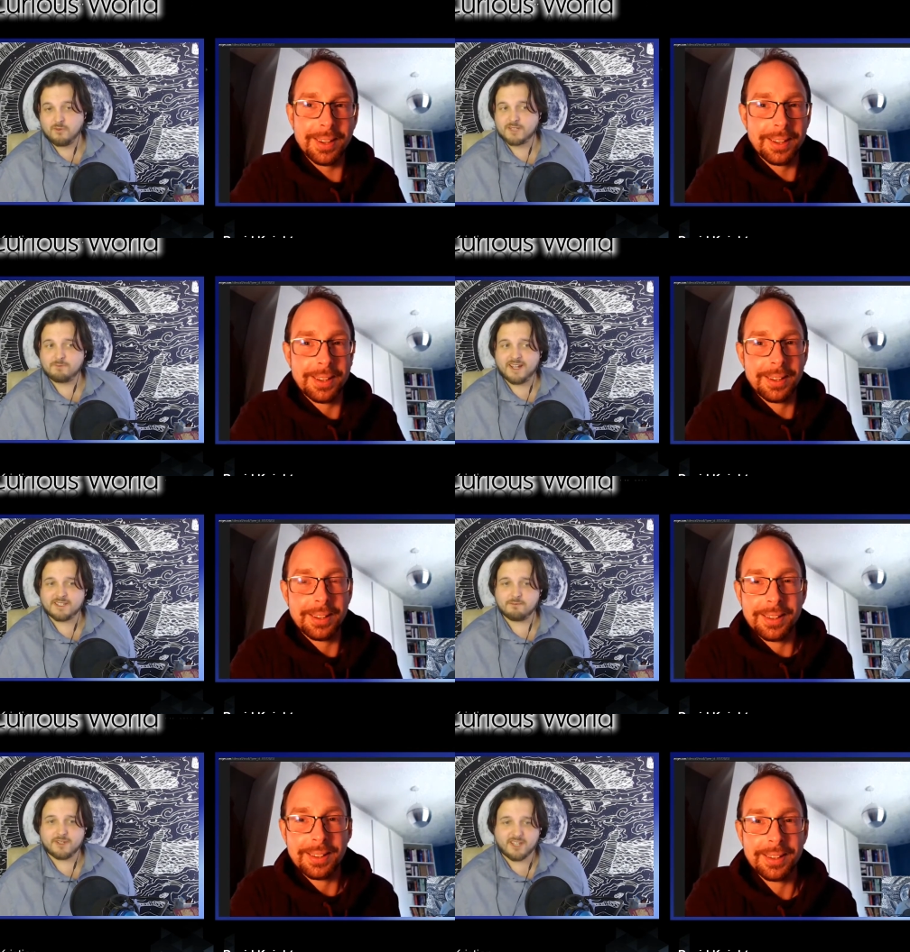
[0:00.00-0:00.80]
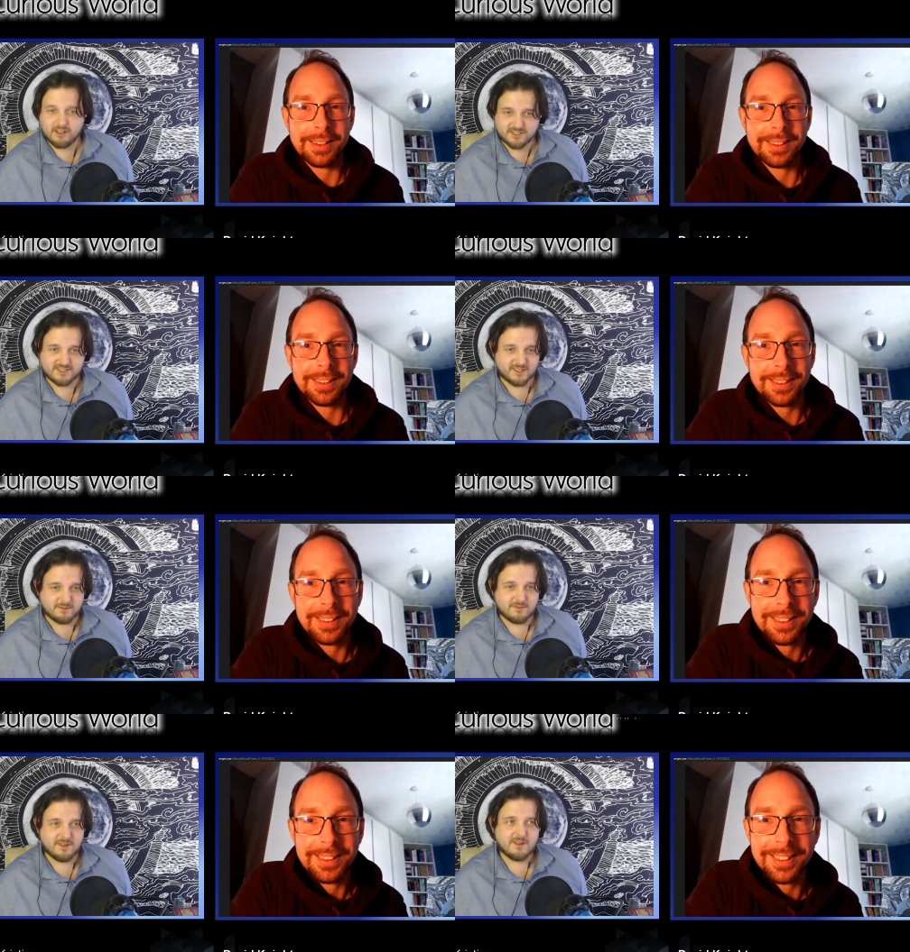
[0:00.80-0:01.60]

Speaker 1: better because it's him.